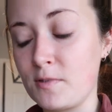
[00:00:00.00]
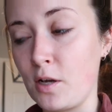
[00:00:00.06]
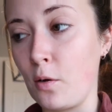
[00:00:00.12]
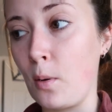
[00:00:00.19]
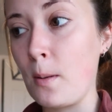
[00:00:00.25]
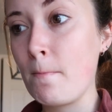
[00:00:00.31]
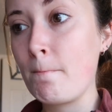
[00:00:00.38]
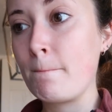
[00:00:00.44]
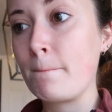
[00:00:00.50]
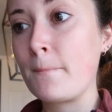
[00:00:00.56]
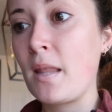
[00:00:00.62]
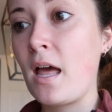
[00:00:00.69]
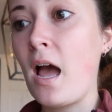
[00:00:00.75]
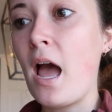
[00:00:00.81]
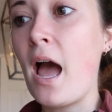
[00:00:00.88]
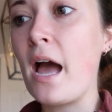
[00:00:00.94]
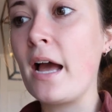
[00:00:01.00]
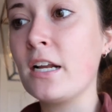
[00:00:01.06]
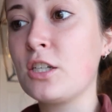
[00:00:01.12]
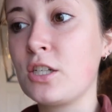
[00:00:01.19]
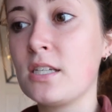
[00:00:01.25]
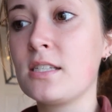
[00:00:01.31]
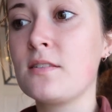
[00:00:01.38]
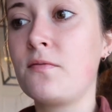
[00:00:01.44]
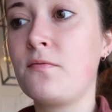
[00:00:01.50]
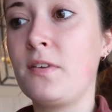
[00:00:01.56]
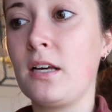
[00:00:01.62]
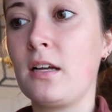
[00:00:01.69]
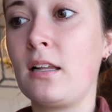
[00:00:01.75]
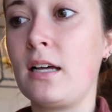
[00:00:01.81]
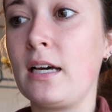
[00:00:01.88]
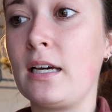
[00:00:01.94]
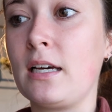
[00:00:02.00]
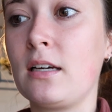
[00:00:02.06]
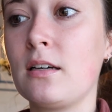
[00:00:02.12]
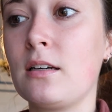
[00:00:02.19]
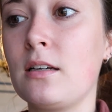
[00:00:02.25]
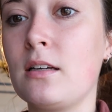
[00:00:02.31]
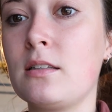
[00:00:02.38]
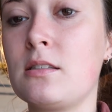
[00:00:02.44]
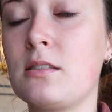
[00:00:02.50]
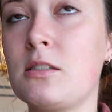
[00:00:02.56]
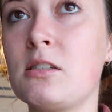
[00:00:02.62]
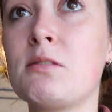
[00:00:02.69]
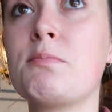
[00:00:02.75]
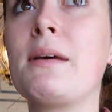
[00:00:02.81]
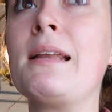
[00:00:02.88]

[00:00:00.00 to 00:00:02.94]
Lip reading: So I just feel like it's just